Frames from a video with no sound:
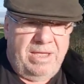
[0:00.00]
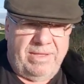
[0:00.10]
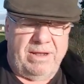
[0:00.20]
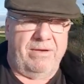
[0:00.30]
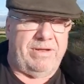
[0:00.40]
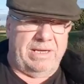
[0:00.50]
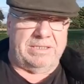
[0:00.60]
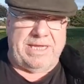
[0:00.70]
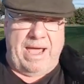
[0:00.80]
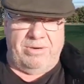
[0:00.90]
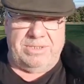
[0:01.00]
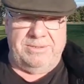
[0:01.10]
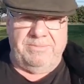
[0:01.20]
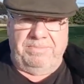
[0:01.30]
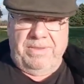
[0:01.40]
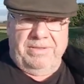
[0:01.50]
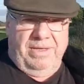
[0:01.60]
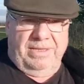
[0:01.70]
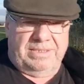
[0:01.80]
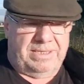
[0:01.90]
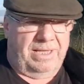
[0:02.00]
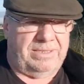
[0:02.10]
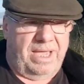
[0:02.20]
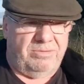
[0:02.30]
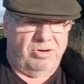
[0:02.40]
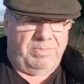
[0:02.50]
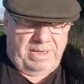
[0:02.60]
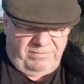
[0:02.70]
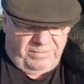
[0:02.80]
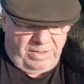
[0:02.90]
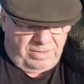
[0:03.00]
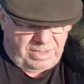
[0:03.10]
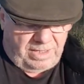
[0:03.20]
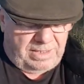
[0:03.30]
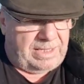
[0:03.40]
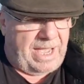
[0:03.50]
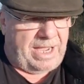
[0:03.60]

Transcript: then I've little doubt that there will be further